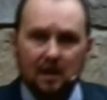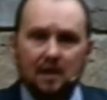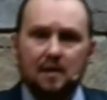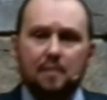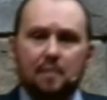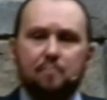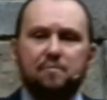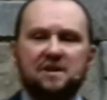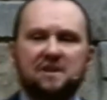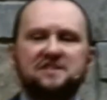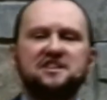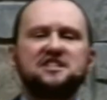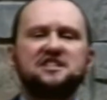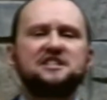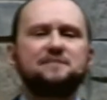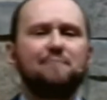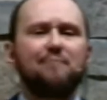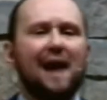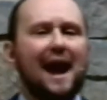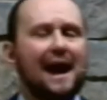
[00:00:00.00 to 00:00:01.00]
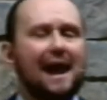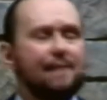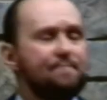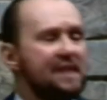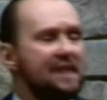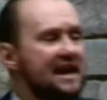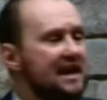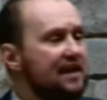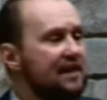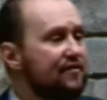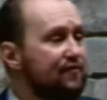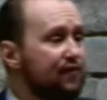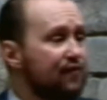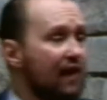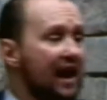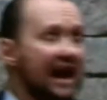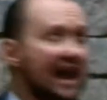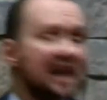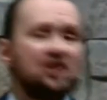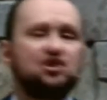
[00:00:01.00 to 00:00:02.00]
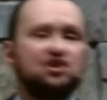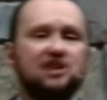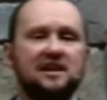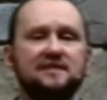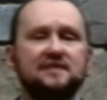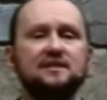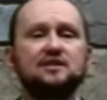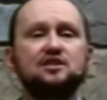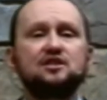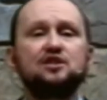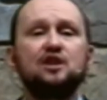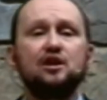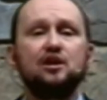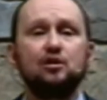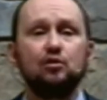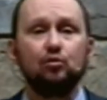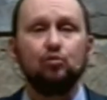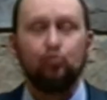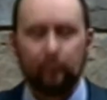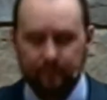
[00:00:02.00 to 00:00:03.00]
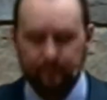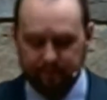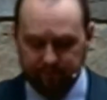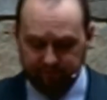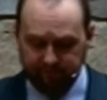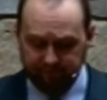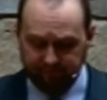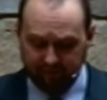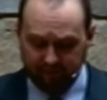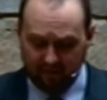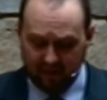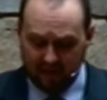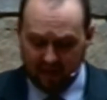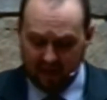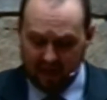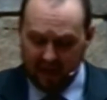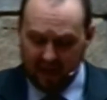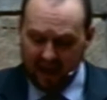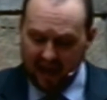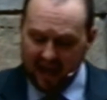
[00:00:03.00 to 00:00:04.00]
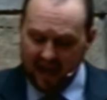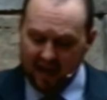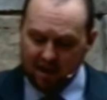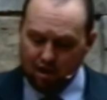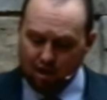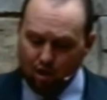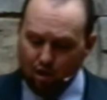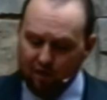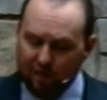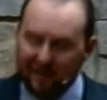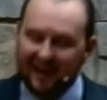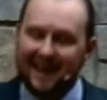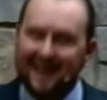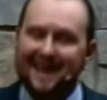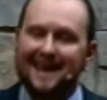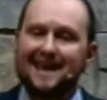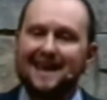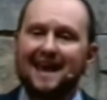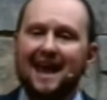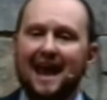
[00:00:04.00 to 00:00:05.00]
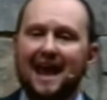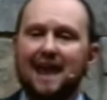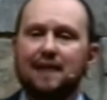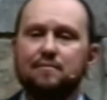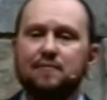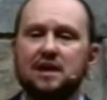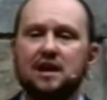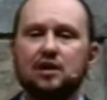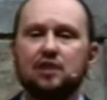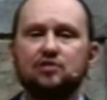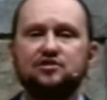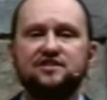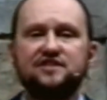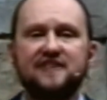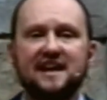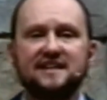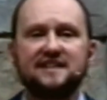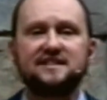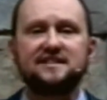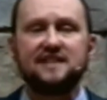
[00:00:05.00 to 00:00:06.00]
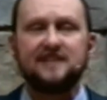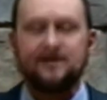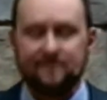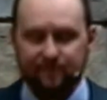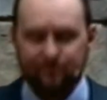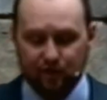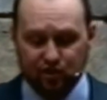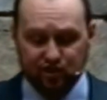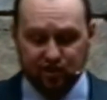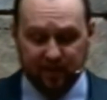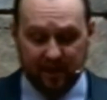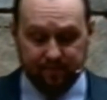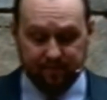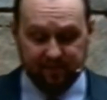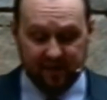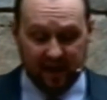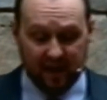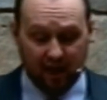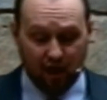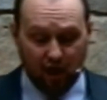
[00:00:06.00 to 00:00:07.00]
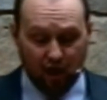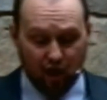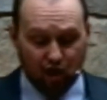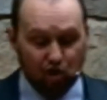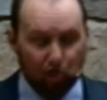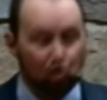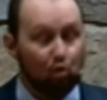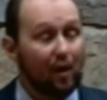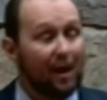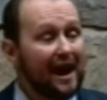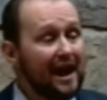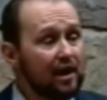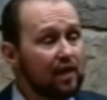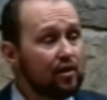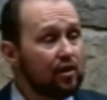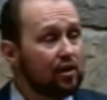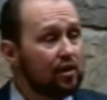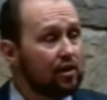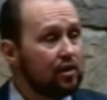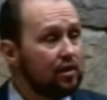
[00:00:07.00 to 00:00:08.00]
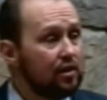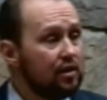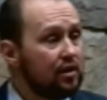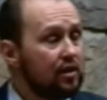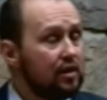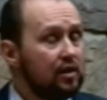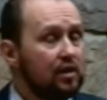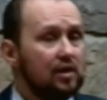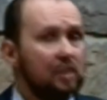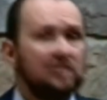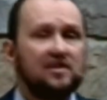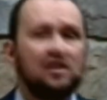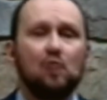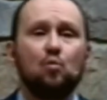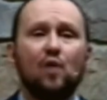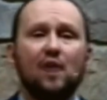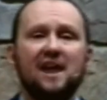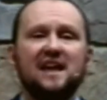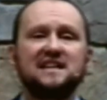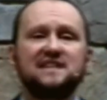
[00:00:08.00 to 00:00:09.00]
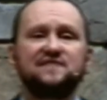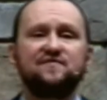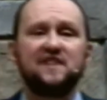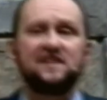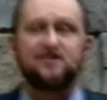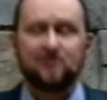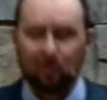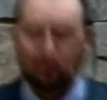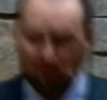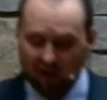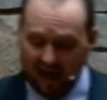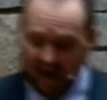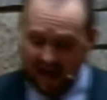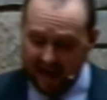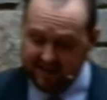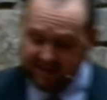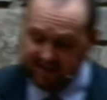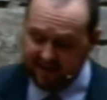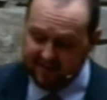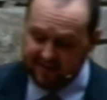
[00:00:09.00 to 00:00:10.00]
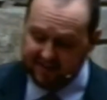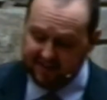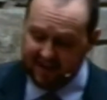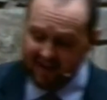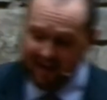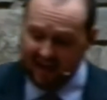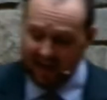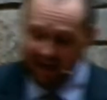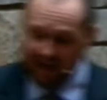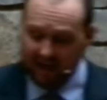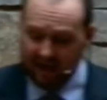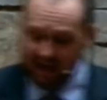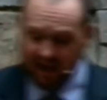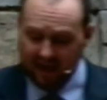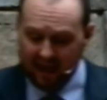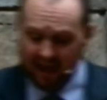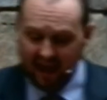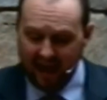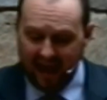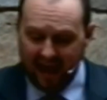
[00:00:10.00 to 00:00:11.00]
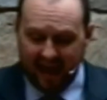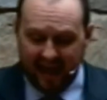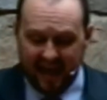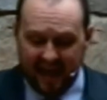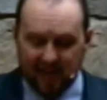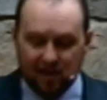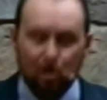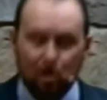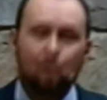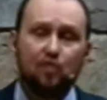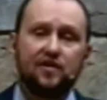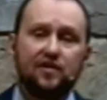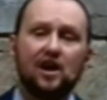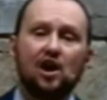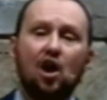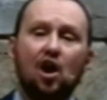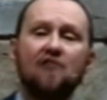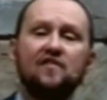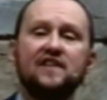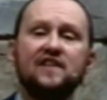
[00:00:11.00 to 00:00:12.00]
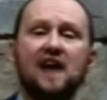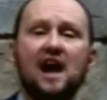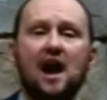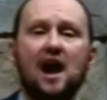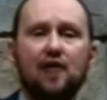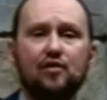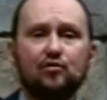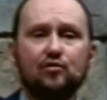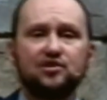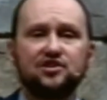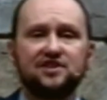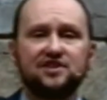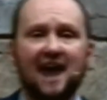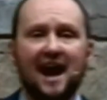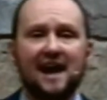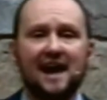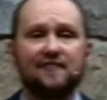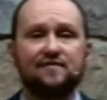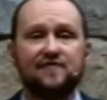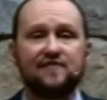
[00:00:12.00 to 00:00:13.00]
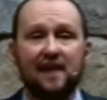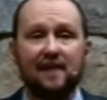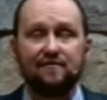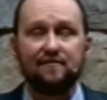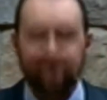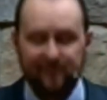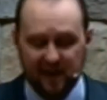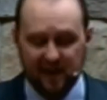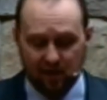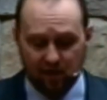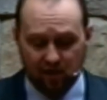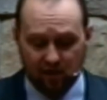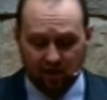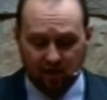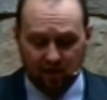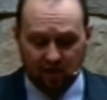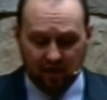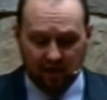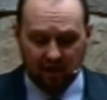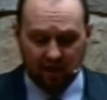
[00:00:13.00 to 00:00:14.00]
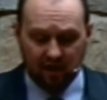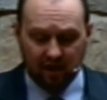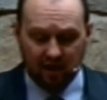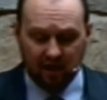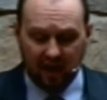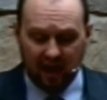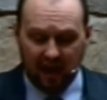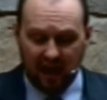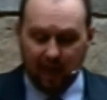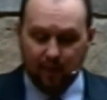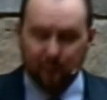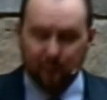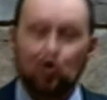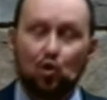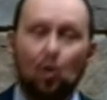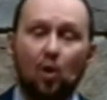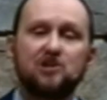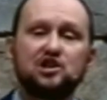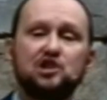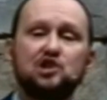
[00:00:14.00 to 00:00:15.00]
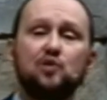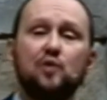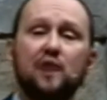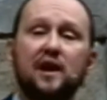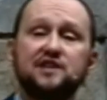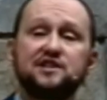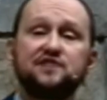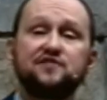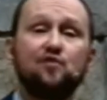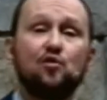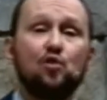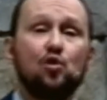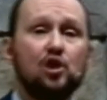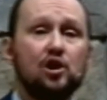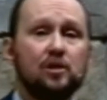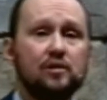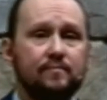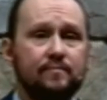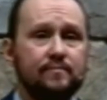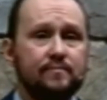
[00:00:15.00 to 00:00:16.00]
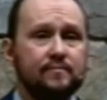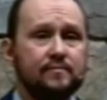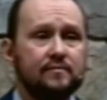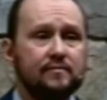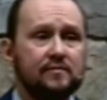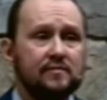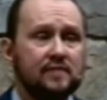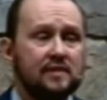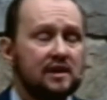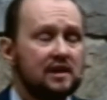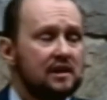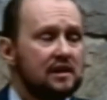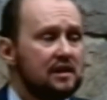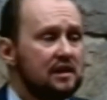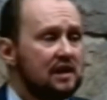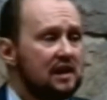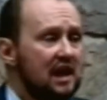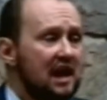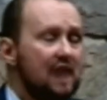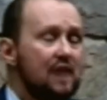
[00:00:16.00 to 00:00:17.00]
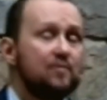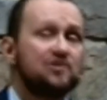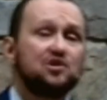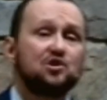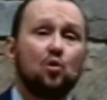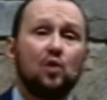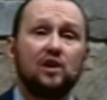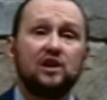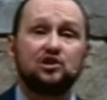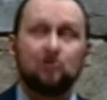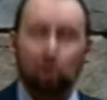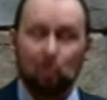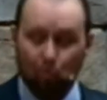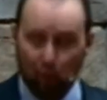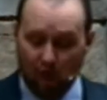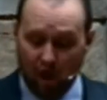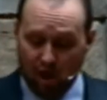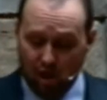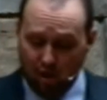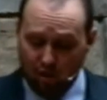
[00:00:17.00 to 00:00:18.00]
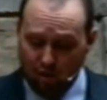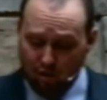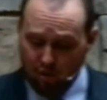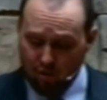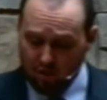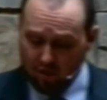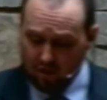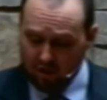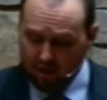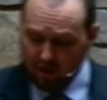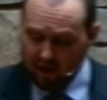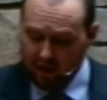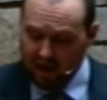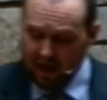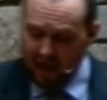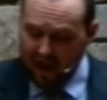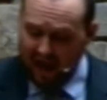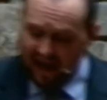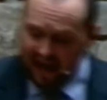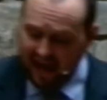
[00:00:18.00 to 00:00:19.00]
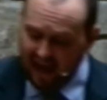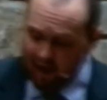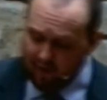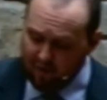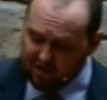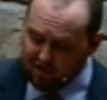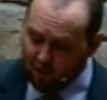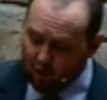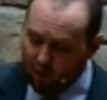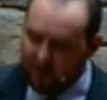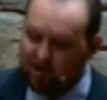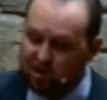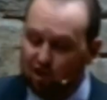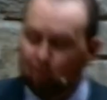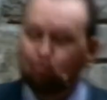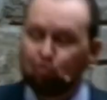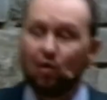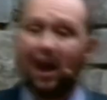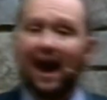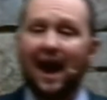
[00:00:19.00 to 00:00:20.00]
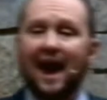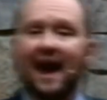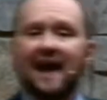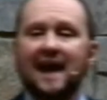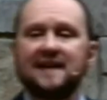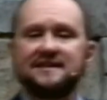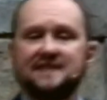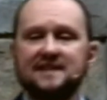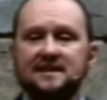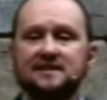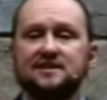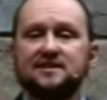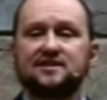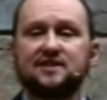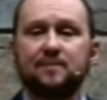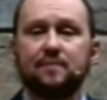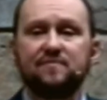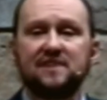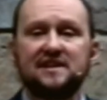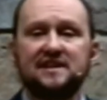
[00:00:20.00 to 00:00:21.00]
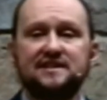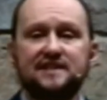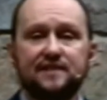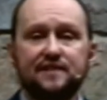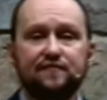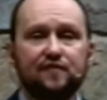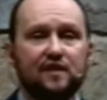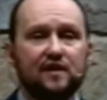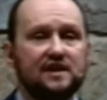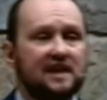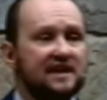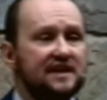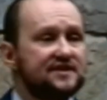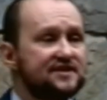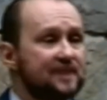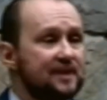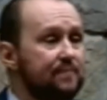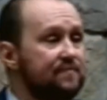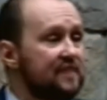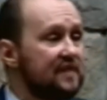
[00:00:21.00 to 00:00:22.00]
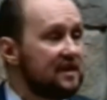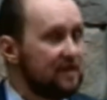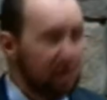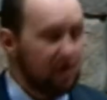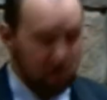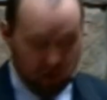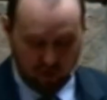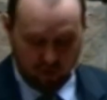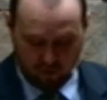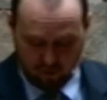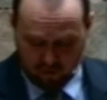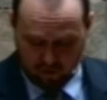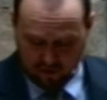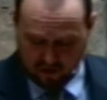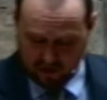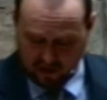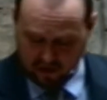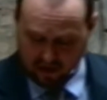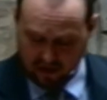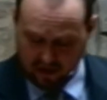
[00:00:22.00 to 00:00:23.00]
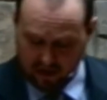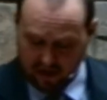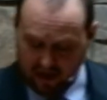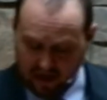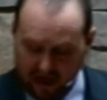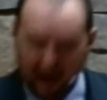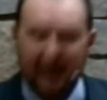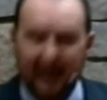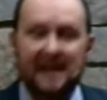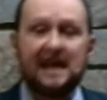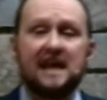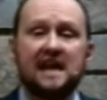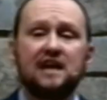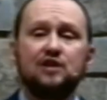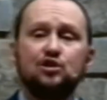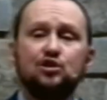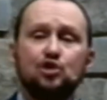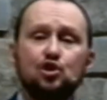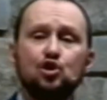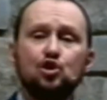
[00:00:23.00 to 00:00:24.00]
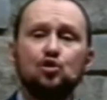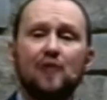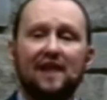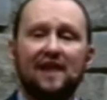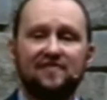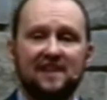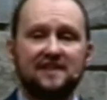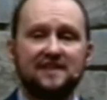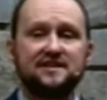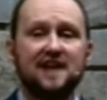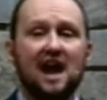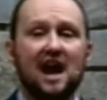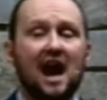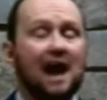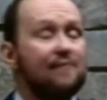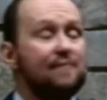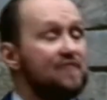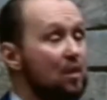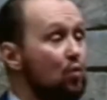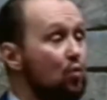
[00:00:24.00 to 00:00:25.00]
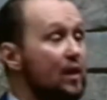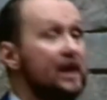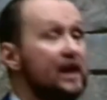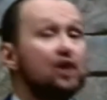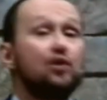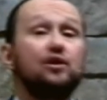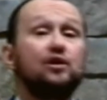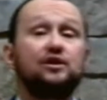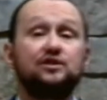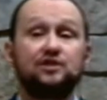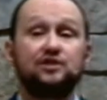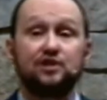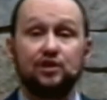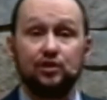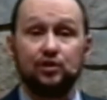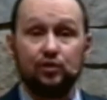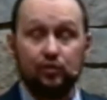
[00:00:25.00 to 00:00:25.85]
But despite being afraid, Jesus knew. He knew that he came here destined for something greater than what his physical eyes could see. And he knew that on the other side of that fear, he was to transform, he was going to grow, and he was going to rise into something different and something new. And he knew at that time that we could too.